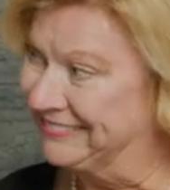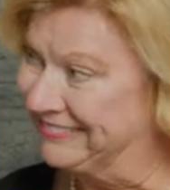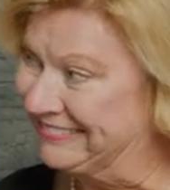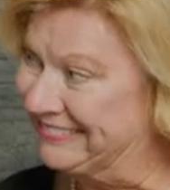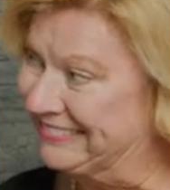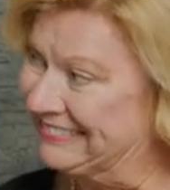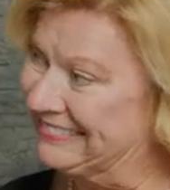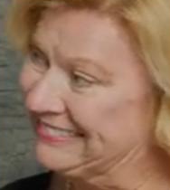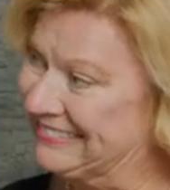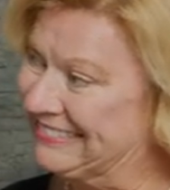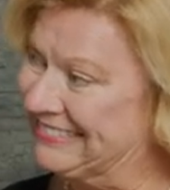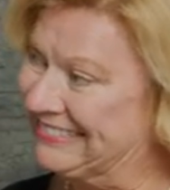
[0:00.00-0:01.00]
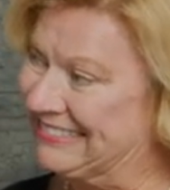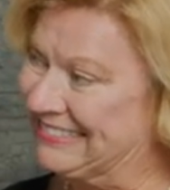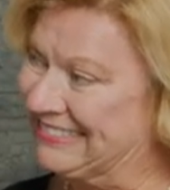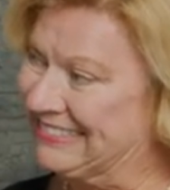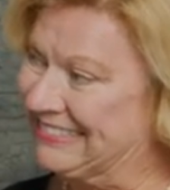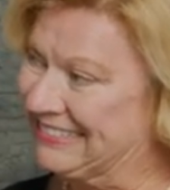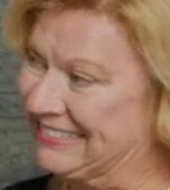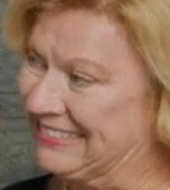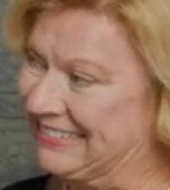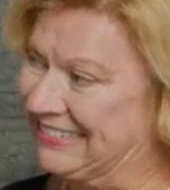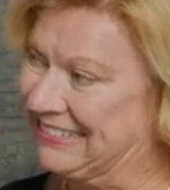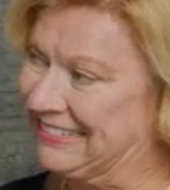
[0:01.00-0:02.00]

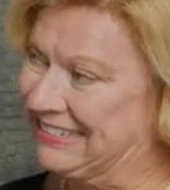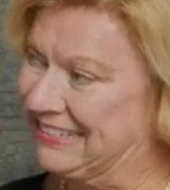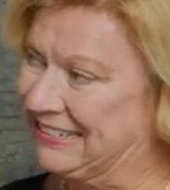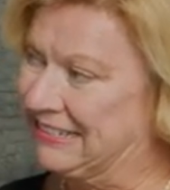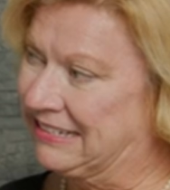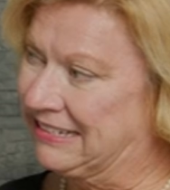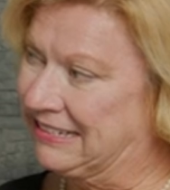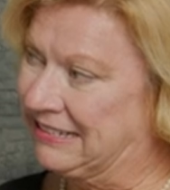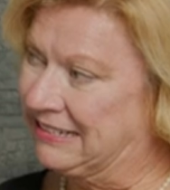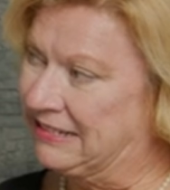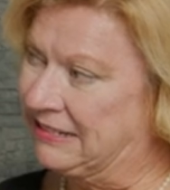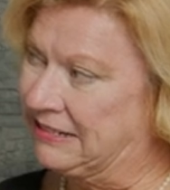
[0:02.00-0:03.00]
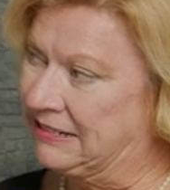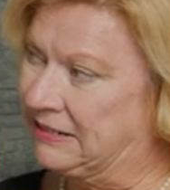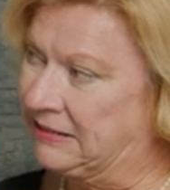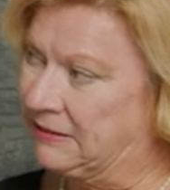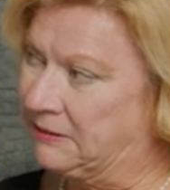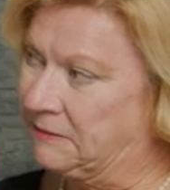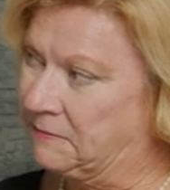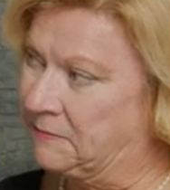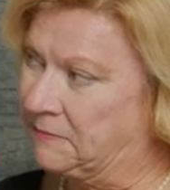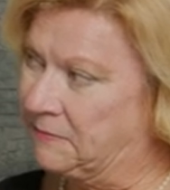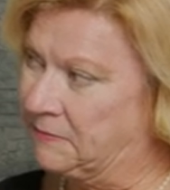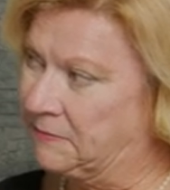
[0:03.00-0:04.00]

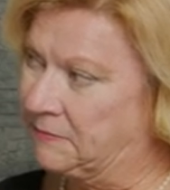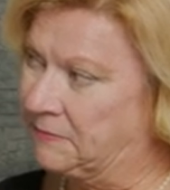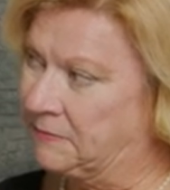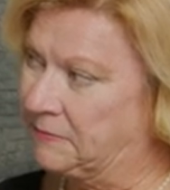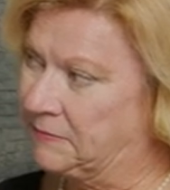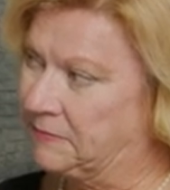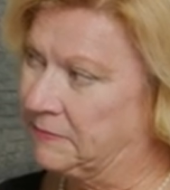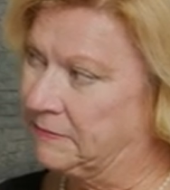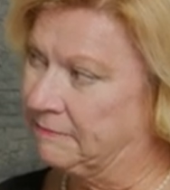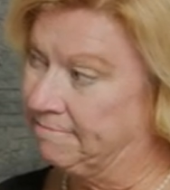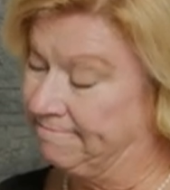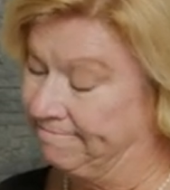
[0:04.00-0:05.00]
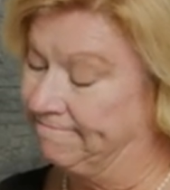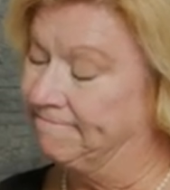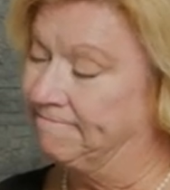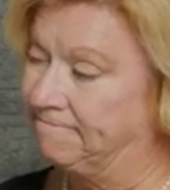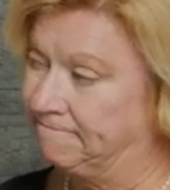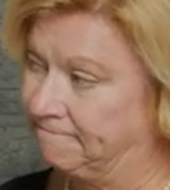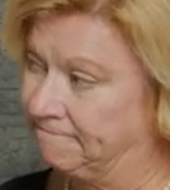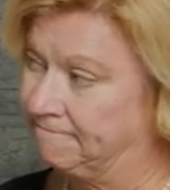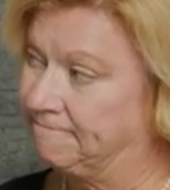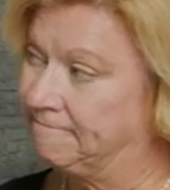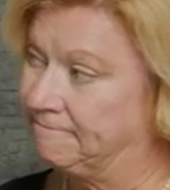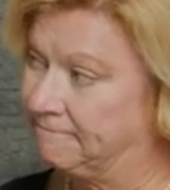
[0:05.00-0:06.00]

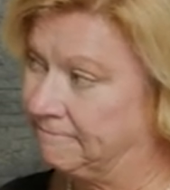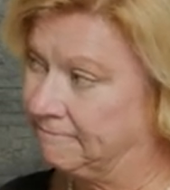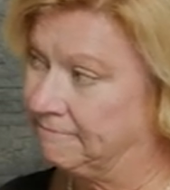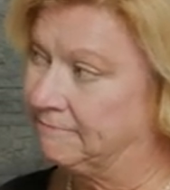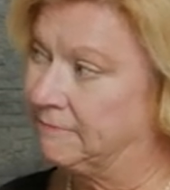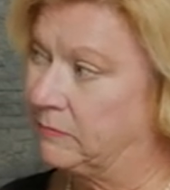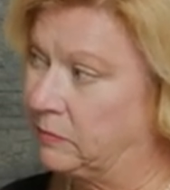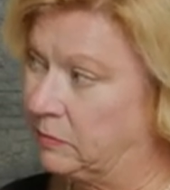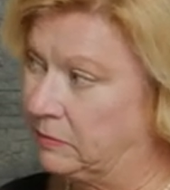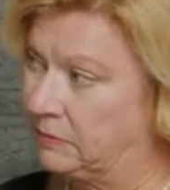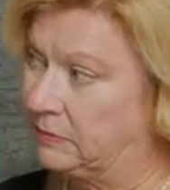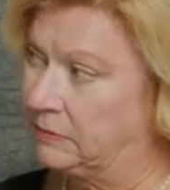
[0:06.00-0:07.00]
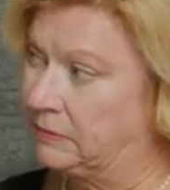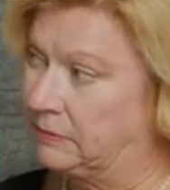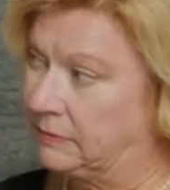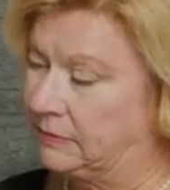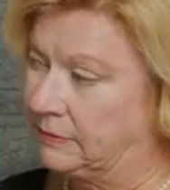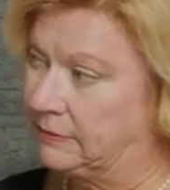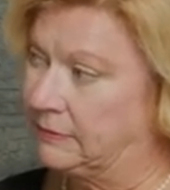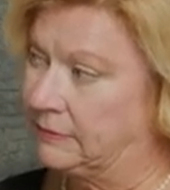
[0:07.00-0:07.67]
This person isn't speaking.